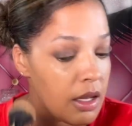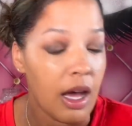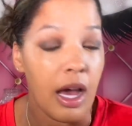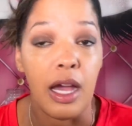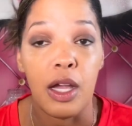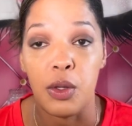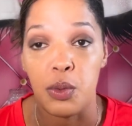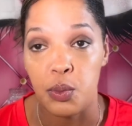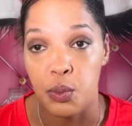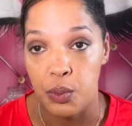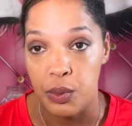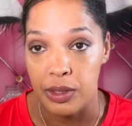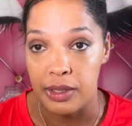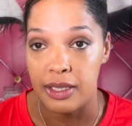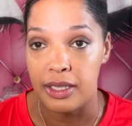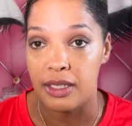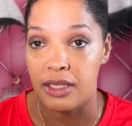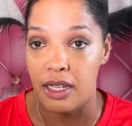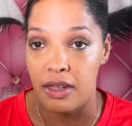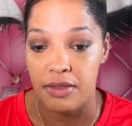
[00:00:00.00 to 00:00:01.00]
I
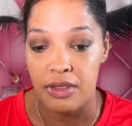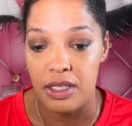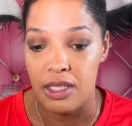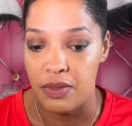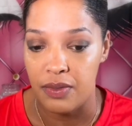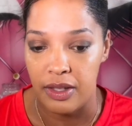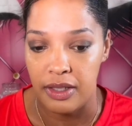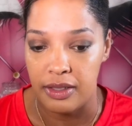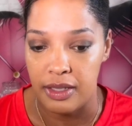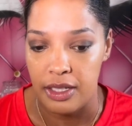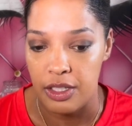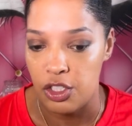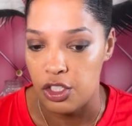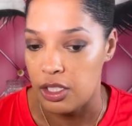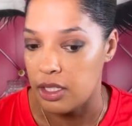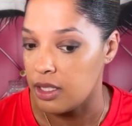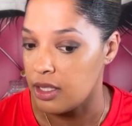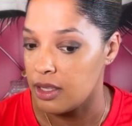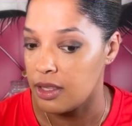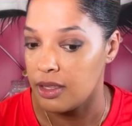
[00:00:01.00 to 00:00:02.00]
really love this
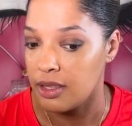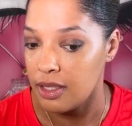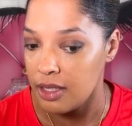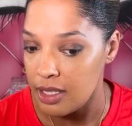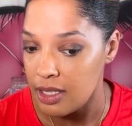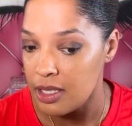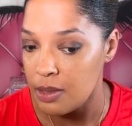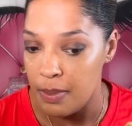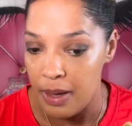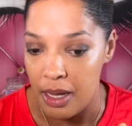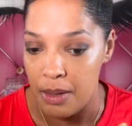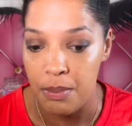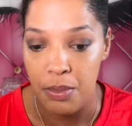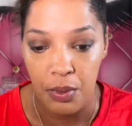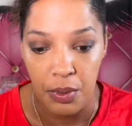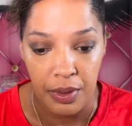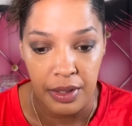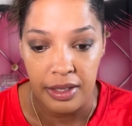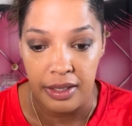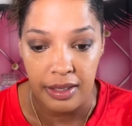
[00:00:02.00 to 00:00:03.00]
foundation. This bad
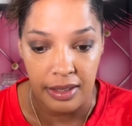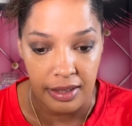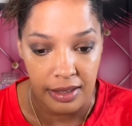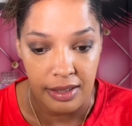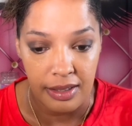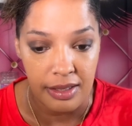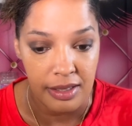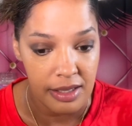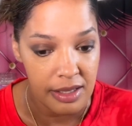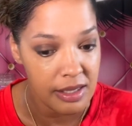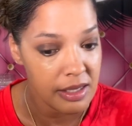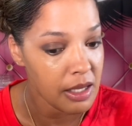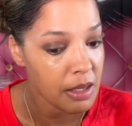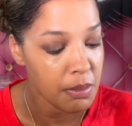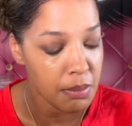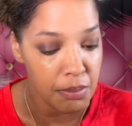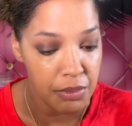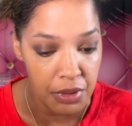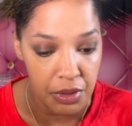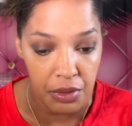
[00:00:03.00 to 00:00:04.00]
boy is
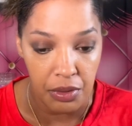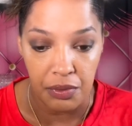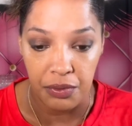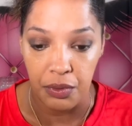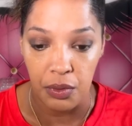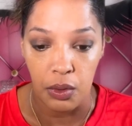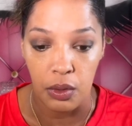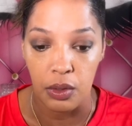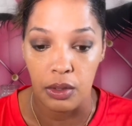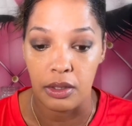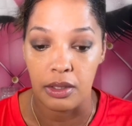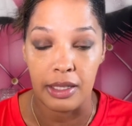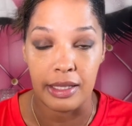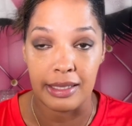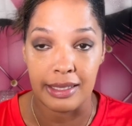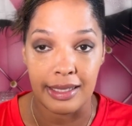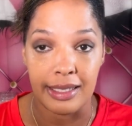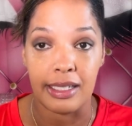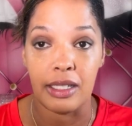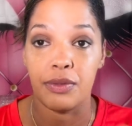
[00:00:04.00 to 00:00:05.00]
beautiful.
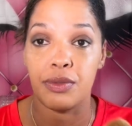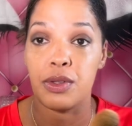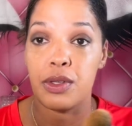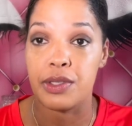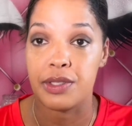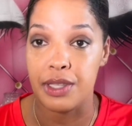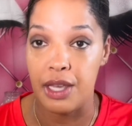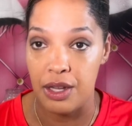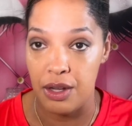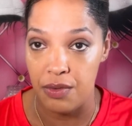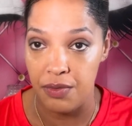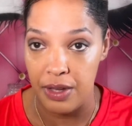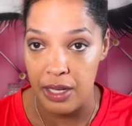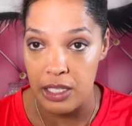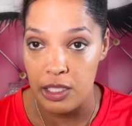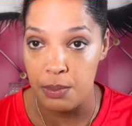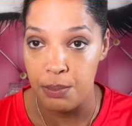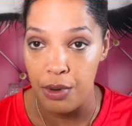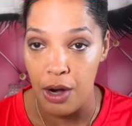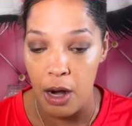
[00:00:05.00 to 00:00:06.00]
Again, if you set your
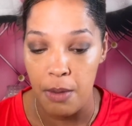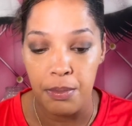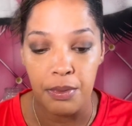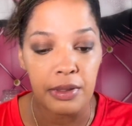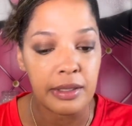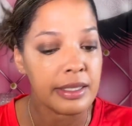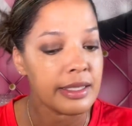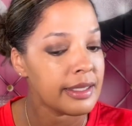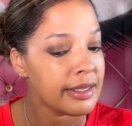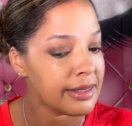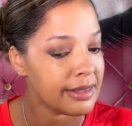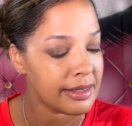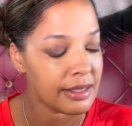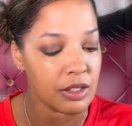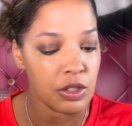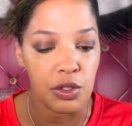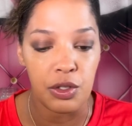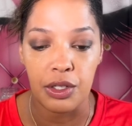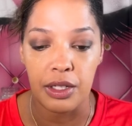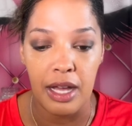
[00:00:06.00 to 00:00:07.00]
face properly, then
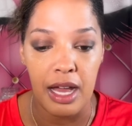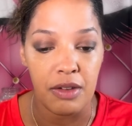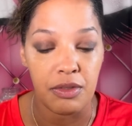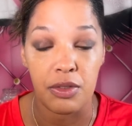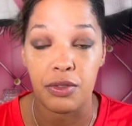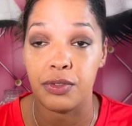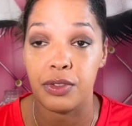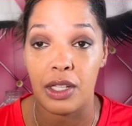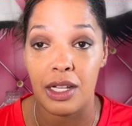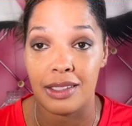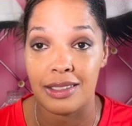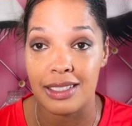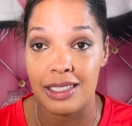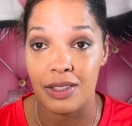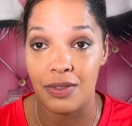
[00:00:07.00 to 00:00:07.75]
you're gonna have a flawless